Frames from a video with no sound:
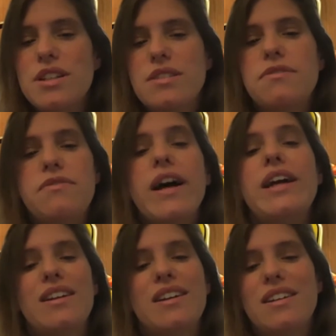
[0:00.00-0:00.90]

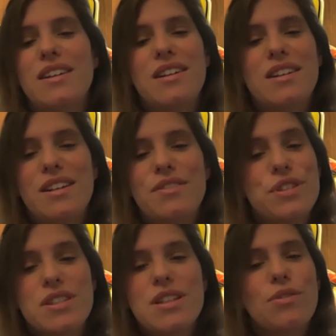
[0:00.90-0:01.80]
fight for
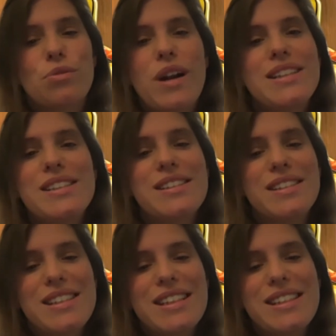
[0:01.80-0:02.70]
civil rights in the
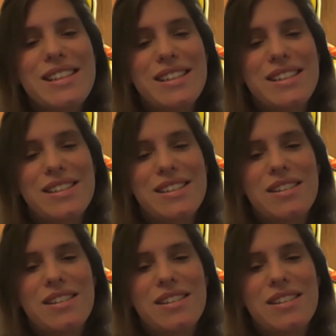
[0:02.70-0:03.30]
60s.